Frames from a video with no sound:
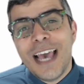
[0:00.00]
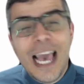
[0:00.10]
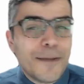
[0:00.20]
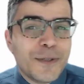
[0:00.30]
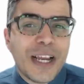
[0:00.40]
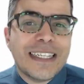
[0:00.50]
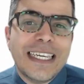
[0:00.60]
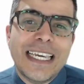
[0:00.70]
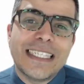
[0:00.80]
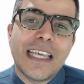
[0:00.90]

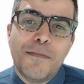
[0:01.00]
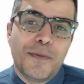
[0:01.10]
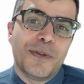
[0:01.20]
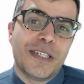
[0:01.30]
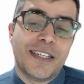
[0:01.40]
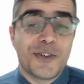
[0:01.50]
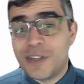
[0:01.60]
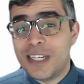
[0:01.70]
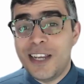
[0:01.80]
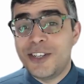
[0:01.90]
Abstracting is a boost in
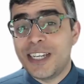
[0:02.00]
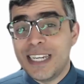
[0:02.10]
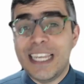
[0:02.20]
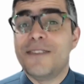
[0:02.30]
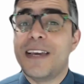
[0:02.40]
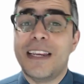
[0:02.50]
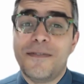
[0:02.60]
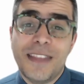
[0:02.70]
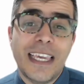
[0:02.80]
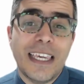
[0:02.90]
strategic and
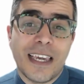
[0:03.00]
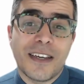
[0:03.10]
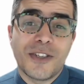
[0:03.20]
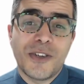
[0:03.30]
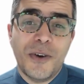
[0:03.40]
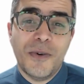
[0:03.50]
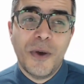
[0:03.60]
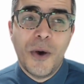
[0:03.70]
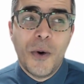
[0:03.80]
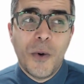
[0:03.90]
innovative thinking. So,
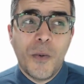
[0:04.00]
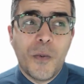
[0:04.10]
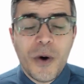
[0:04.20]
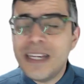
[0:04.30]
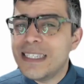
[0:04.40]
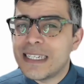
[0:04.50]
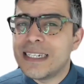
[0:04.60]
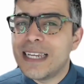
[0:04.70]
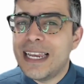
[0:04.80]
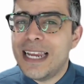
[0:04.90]
what is
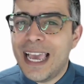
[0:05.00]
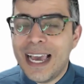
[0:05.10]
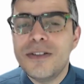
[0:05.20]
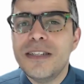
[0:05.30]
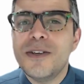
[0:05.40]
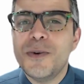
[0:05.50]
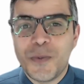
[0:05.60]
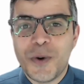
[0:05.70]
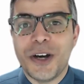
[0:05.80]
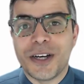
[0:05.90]
it and how does it
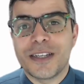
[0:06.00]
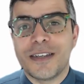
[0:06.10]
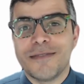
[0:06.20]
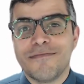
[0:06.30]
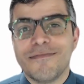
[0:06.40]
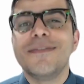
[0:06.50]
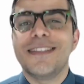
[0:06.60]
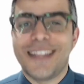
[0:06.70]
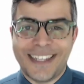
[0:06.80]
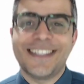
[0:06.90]
work?
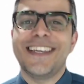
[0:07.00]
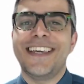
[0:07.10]
Let's dig